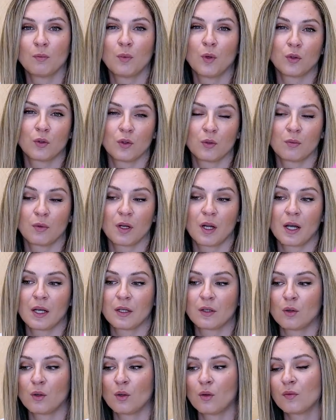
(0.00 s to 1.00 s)
bottom line
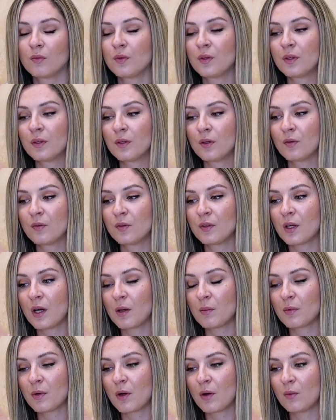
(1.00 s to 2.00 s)
of the
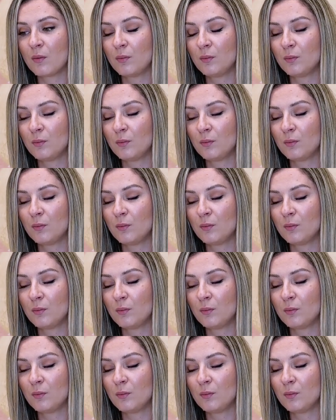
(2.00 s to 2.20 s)
eyebrow.